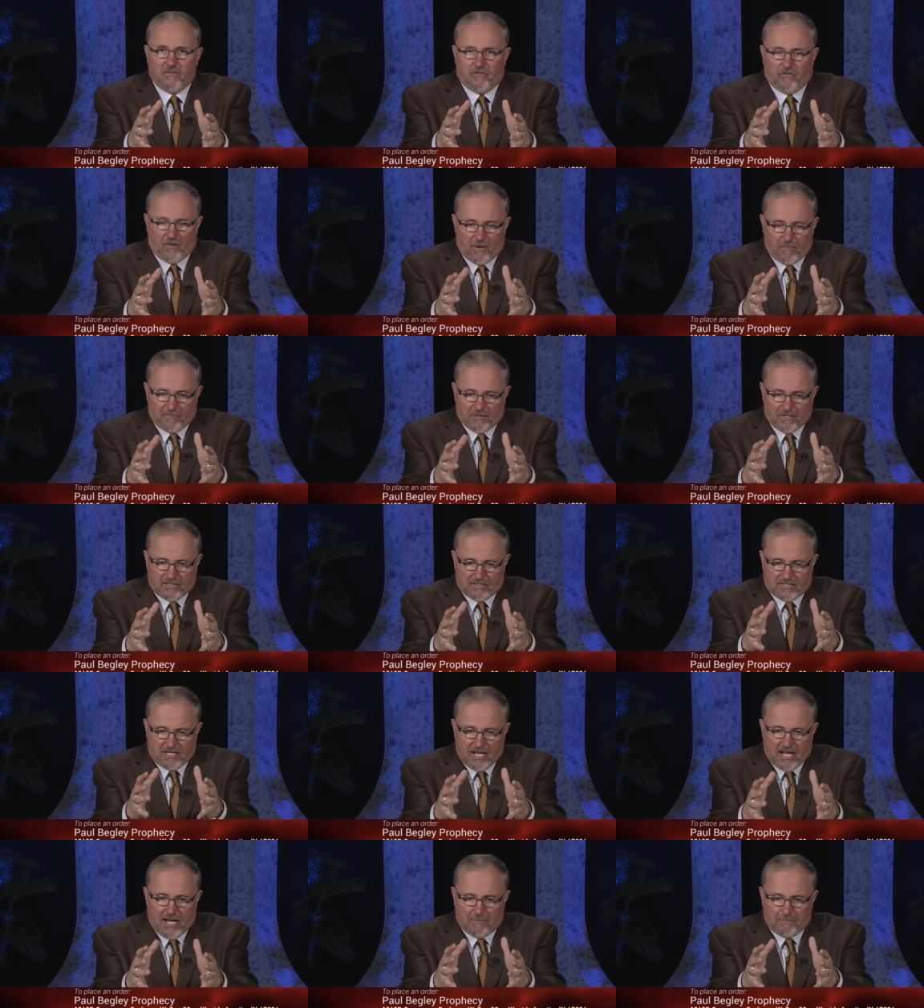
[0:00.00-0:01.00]
from the
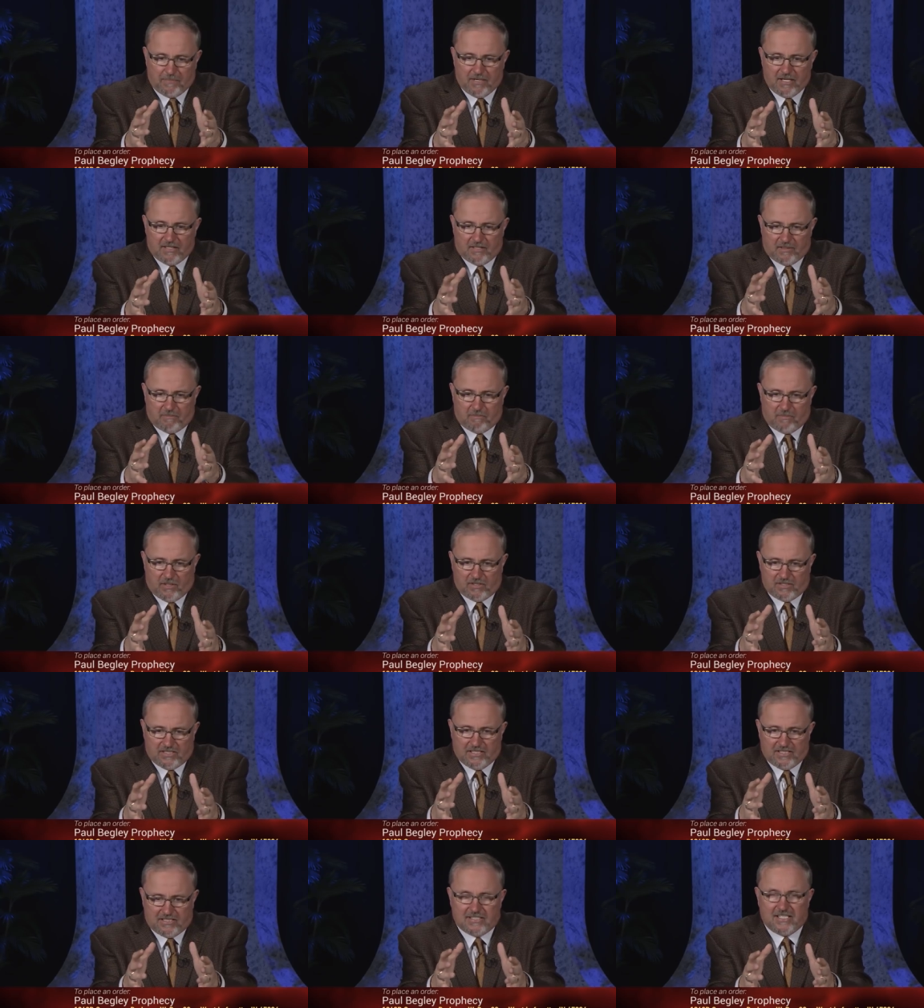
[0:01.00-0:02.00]
top, the
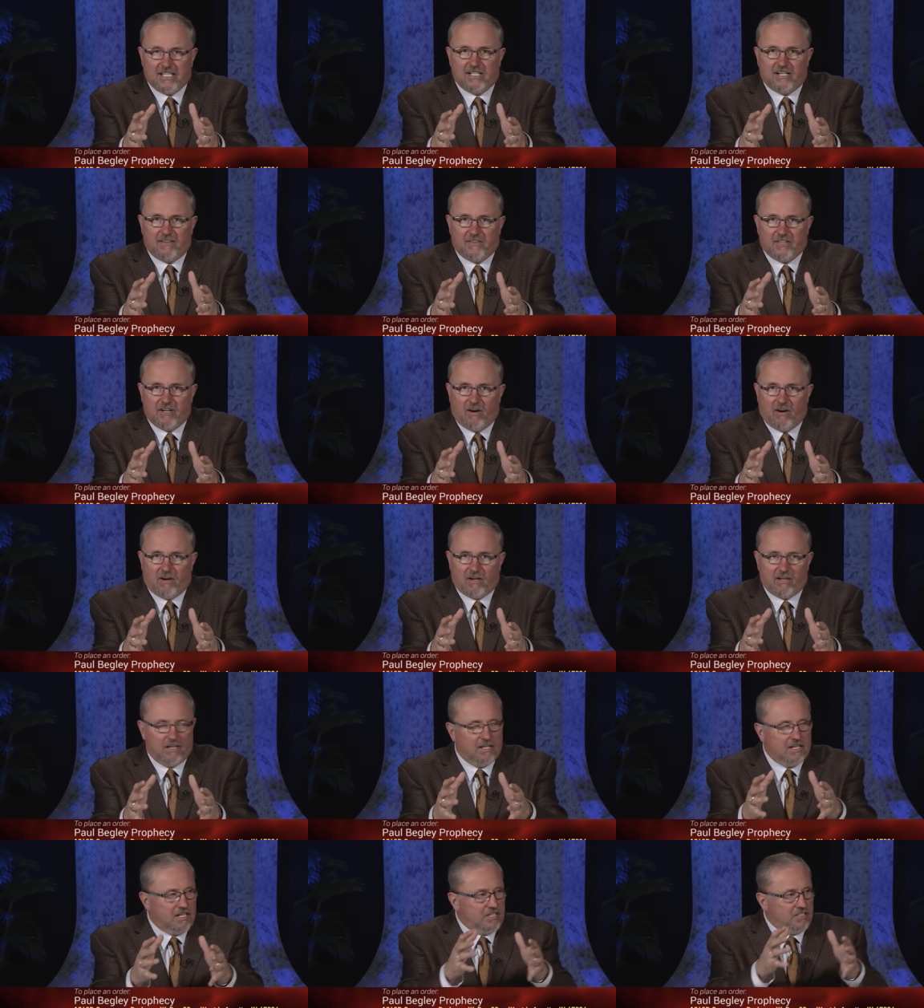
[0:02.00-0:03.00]
mercy seat on the
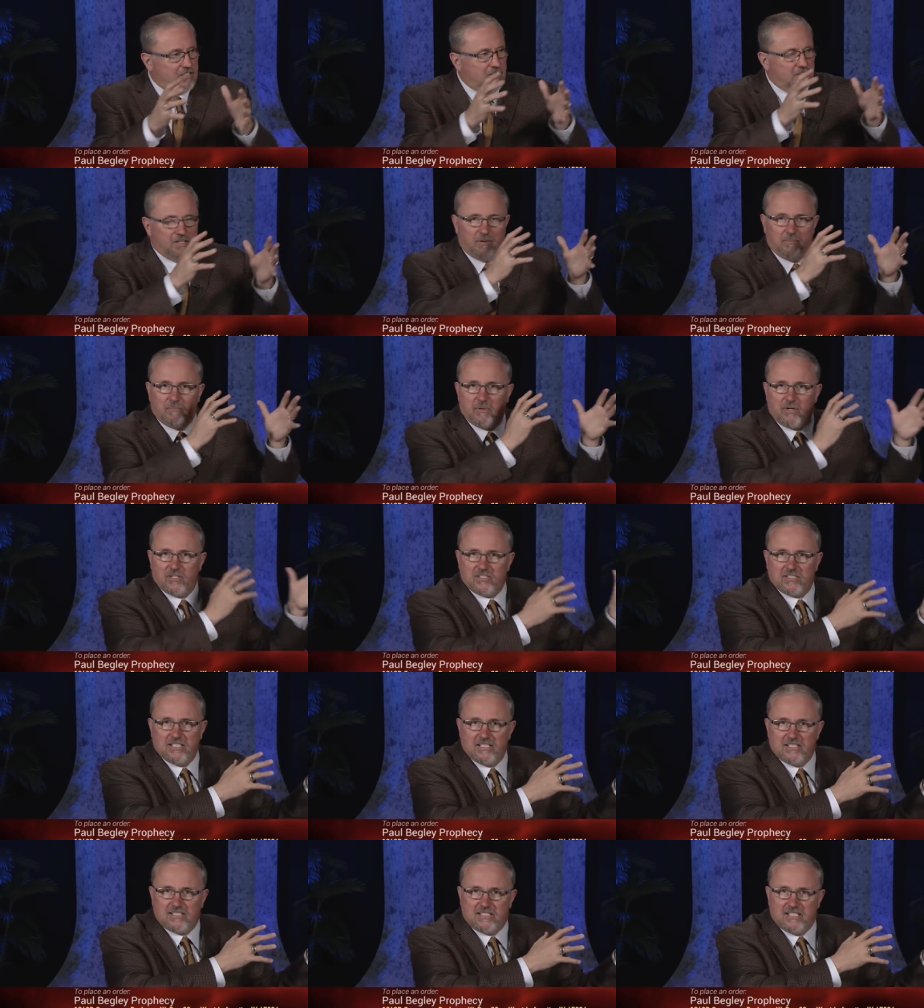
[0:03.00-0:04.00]
ark, to the
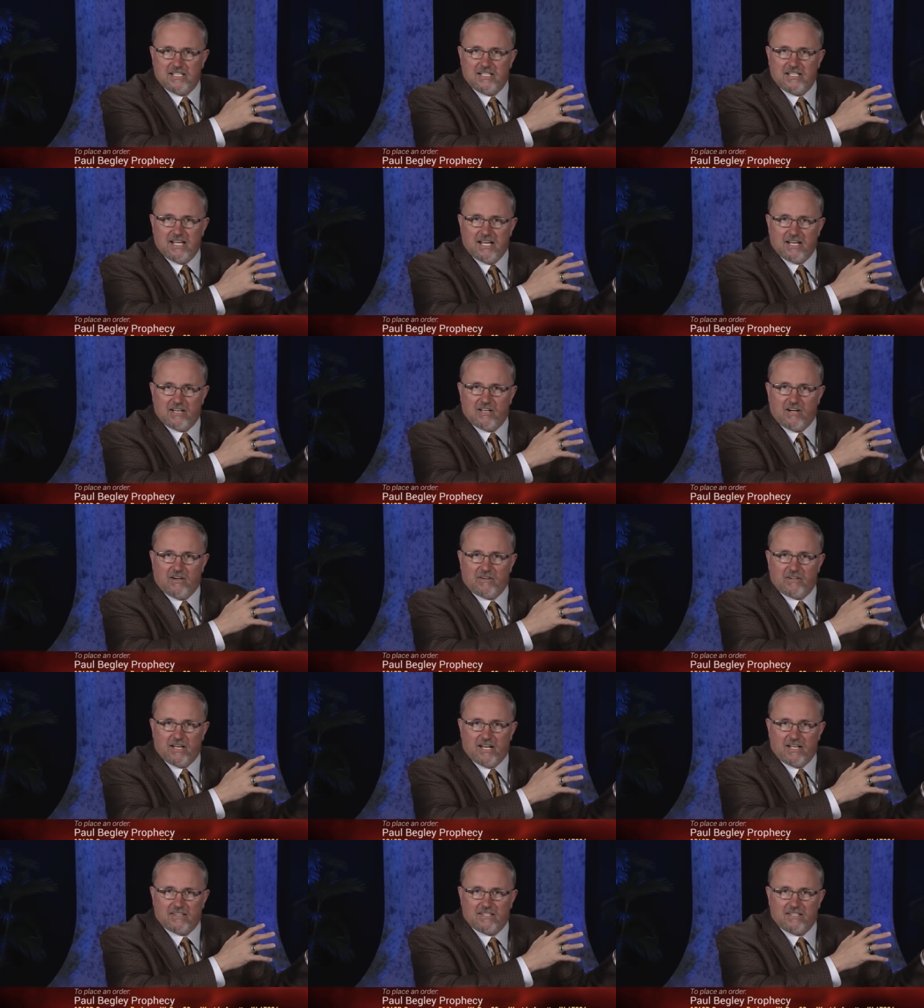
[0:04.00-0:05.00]
mercy seat at
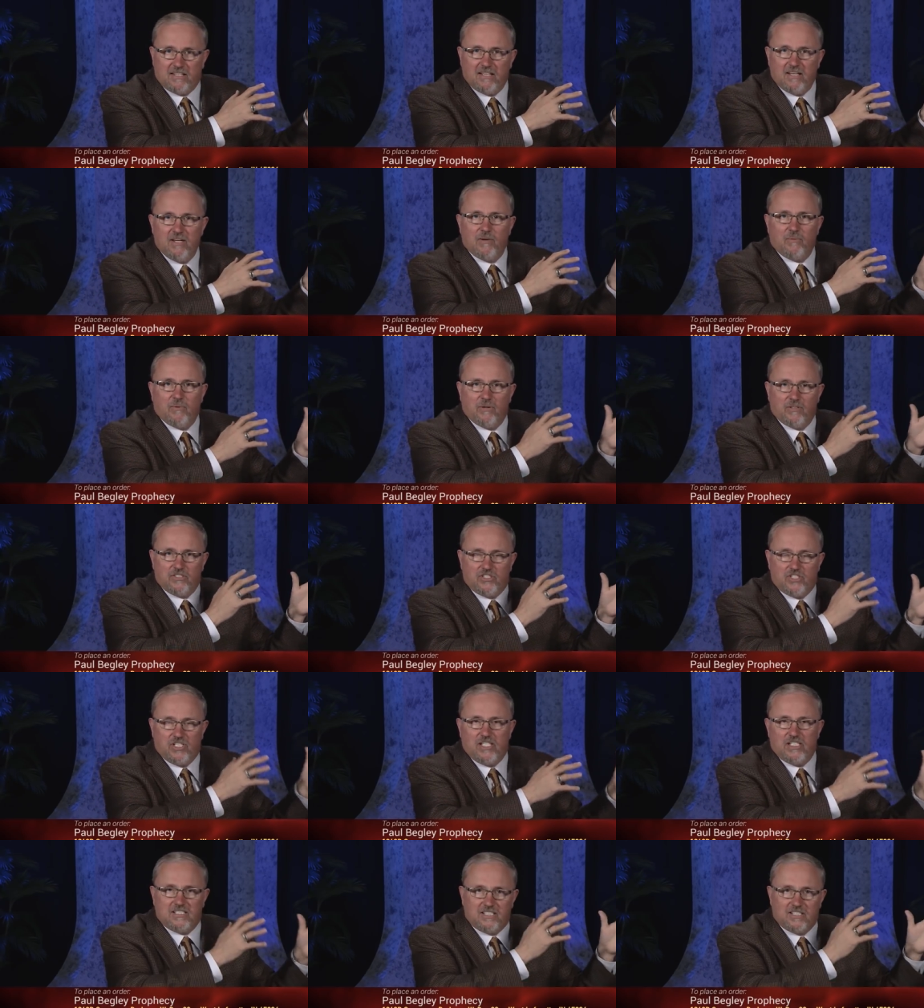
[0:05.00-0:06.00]
Golgotha, where
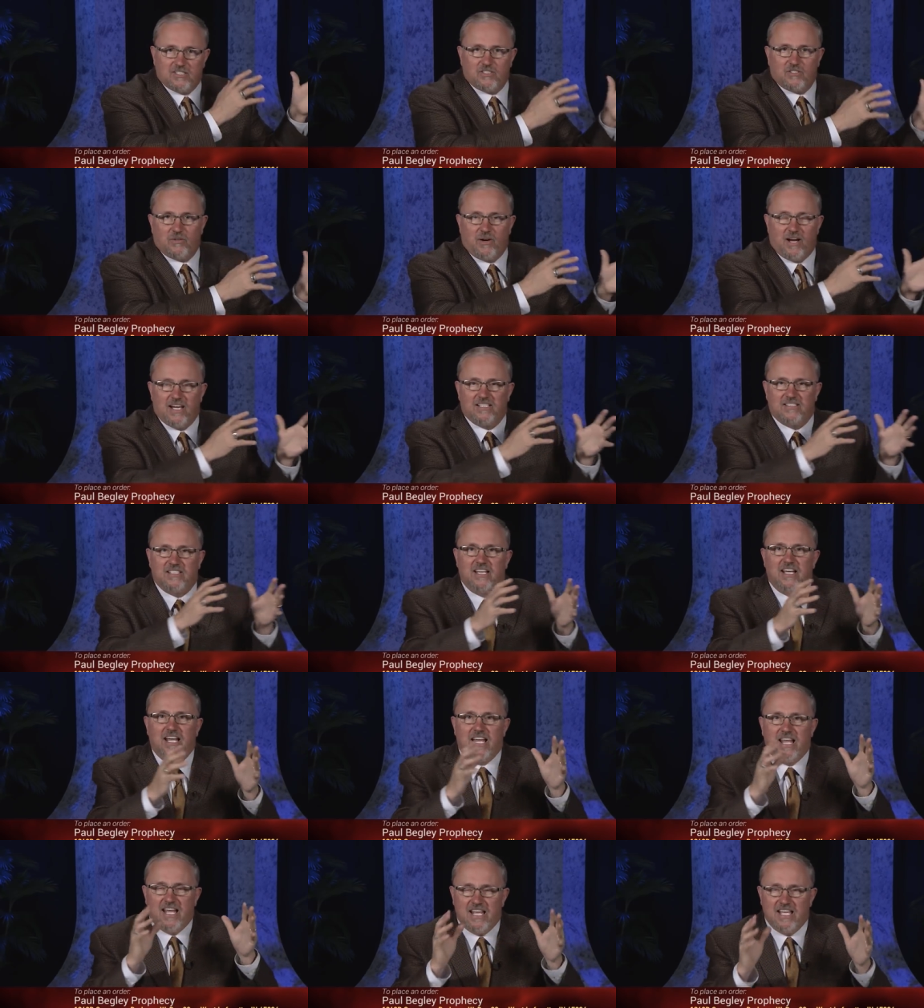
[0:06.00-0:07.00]
Jesus Christ,
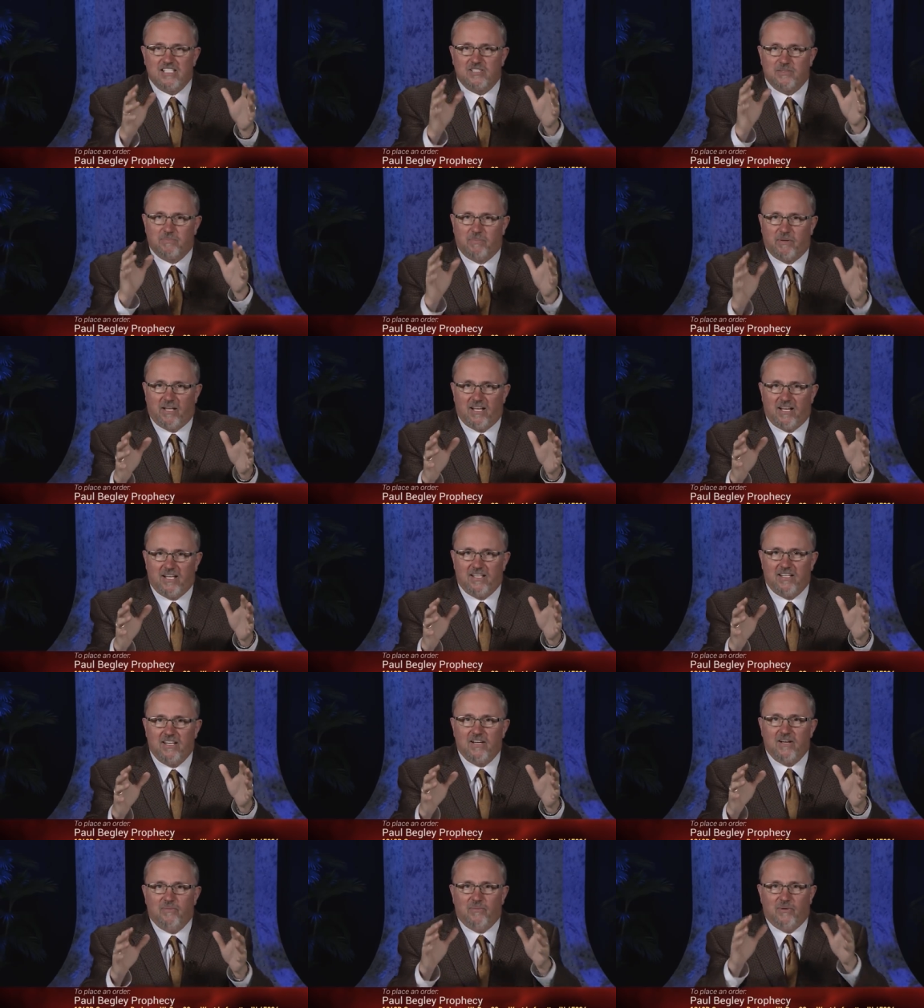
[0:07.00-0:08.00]
his blood,
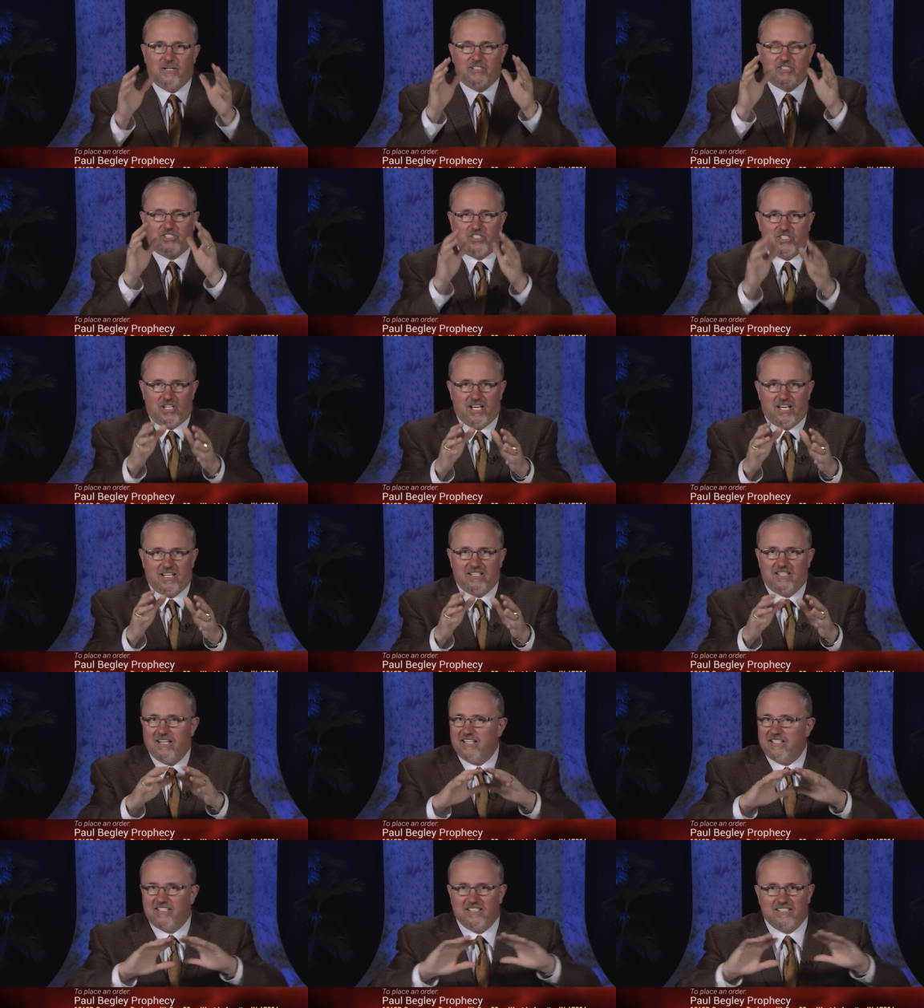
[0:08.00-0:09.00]
was shed
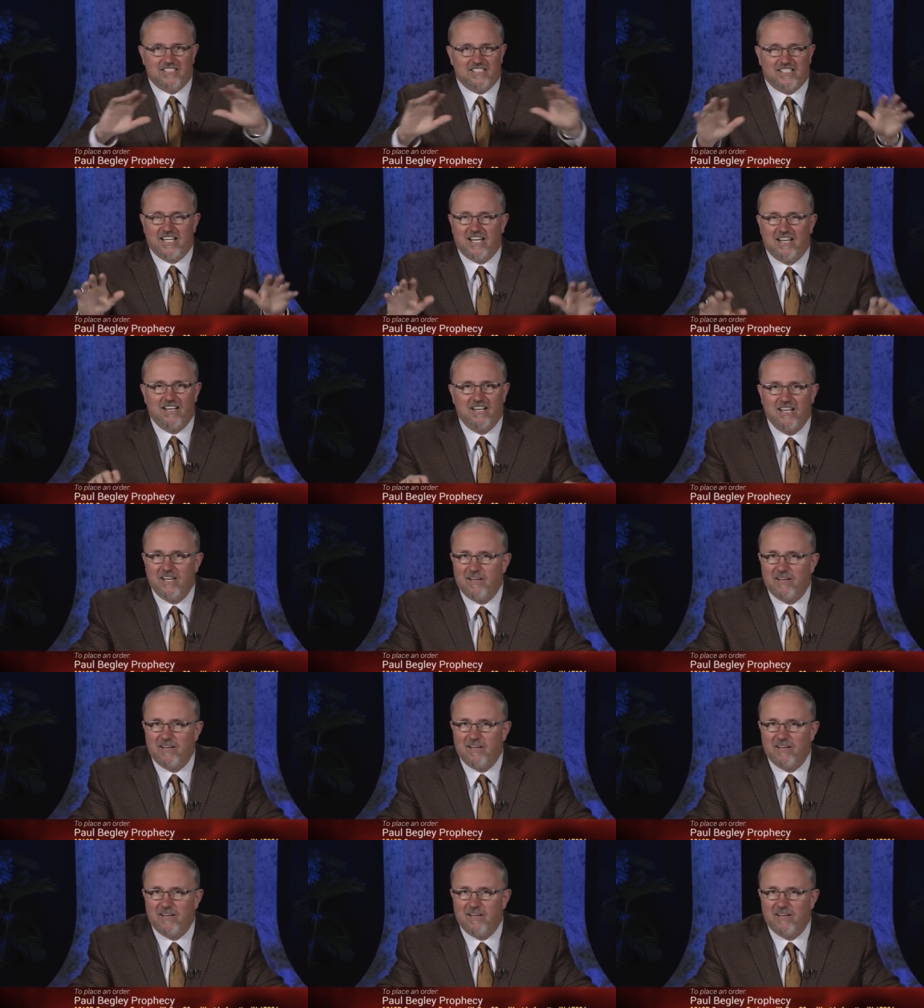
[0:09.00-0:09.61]
to set